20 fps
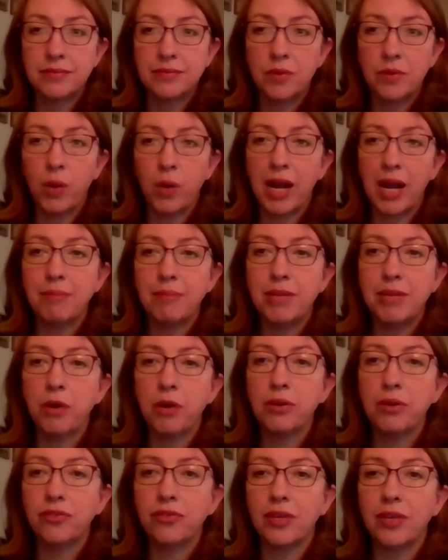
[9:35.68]
What I'm
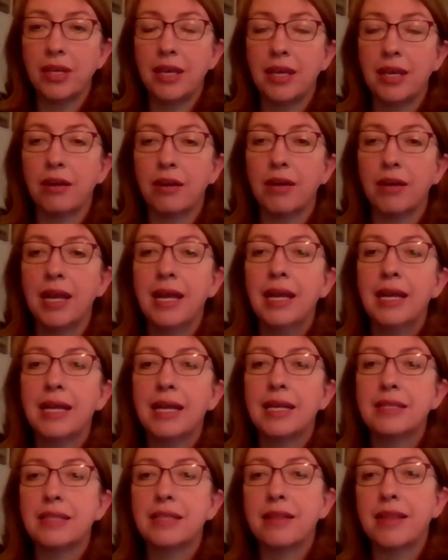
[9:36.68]
noticing here
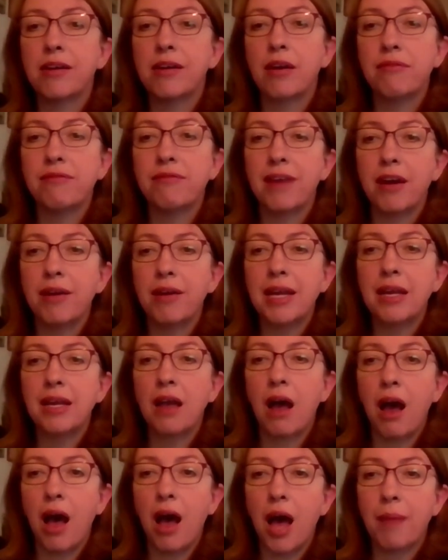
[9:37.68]
is that there are very
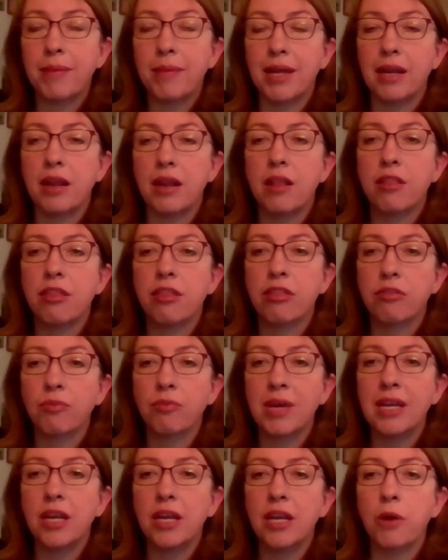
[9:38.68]
common
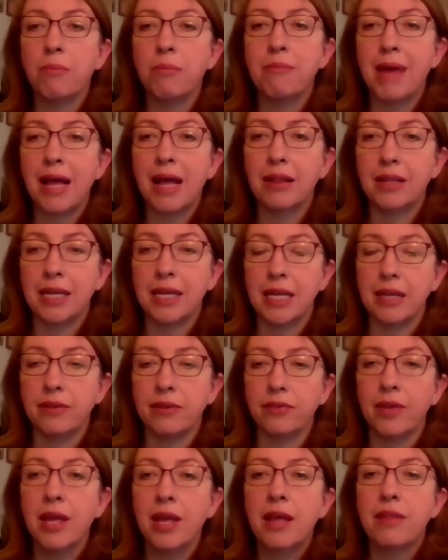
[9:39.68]
3-note
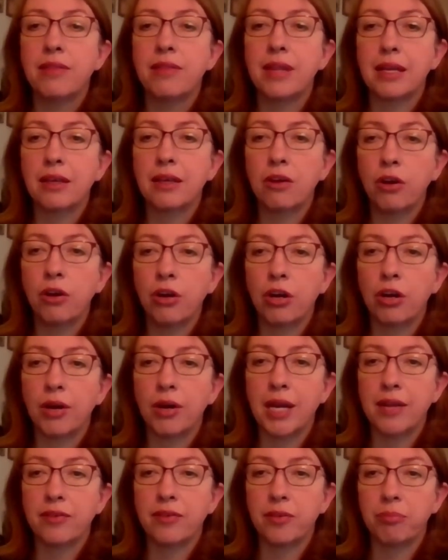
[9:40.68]
melodies that
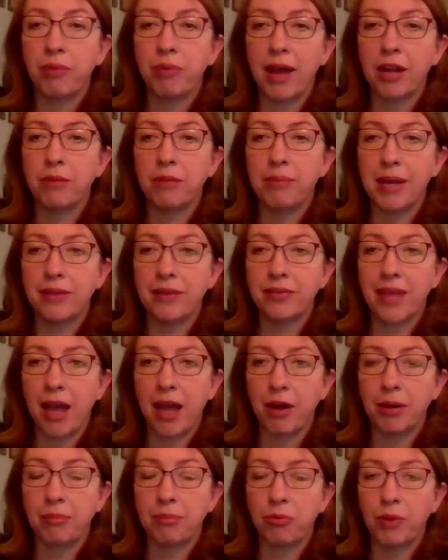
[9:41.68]
occur in soprano bass
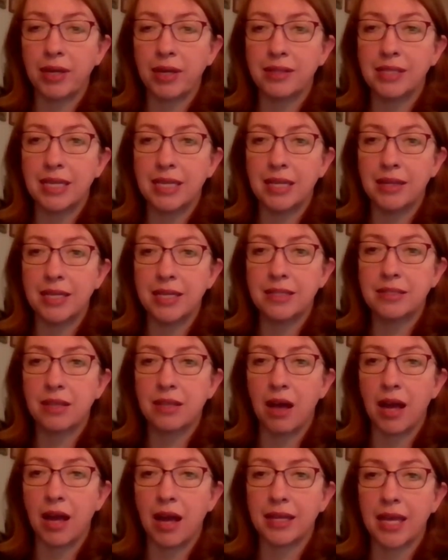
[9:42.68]
counterpoint in these
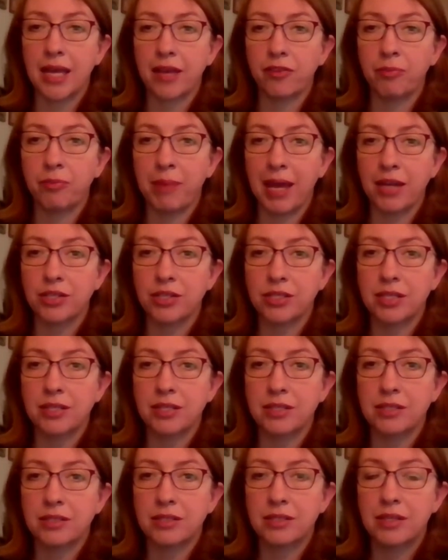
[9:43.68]
tonic
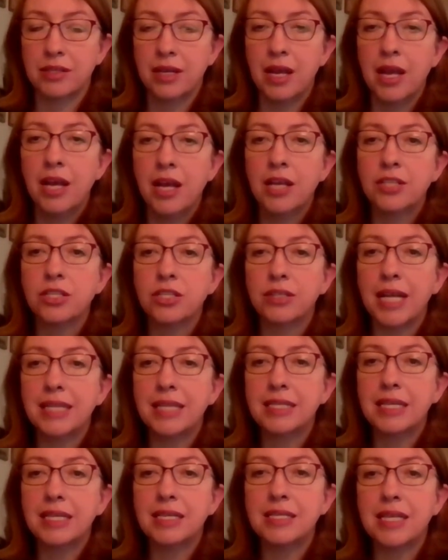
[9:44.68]
expansions. So
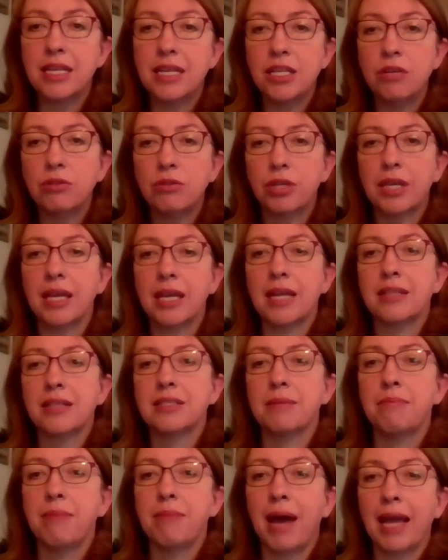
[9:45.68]
let's continue looking at
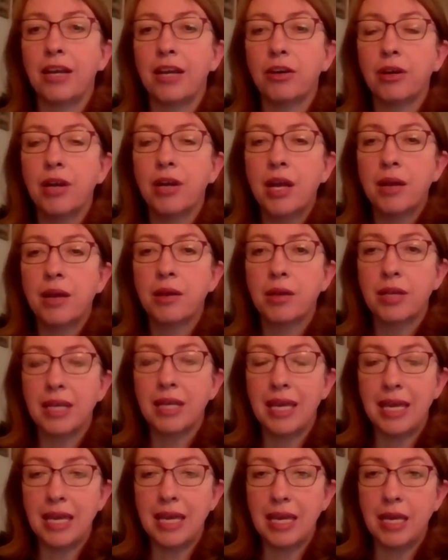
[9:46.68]
some minor
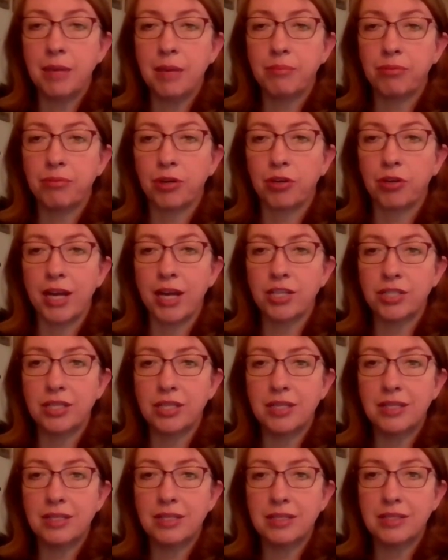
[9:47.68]
key
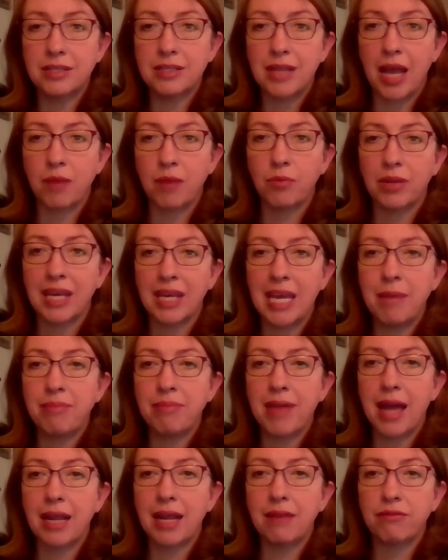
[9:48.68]
progressions, and we'll
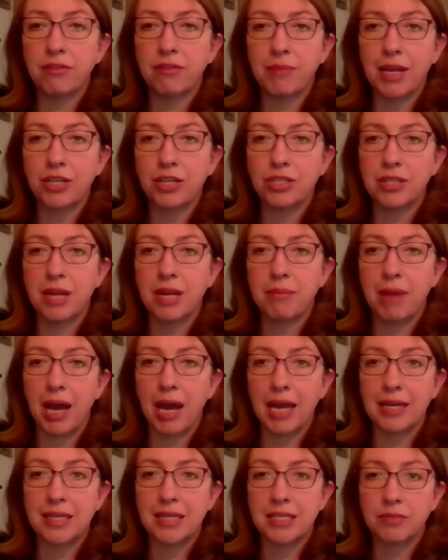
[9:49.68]
keep that information in
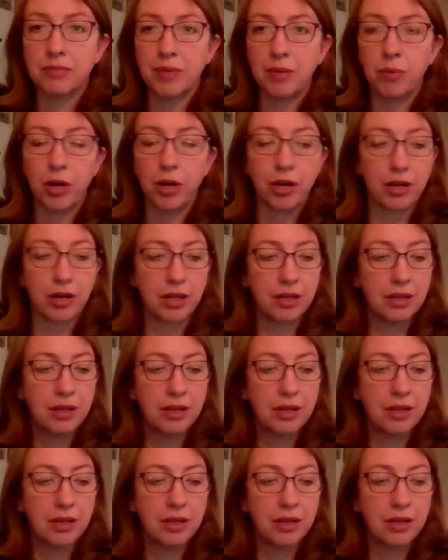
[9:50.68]
mind as we work.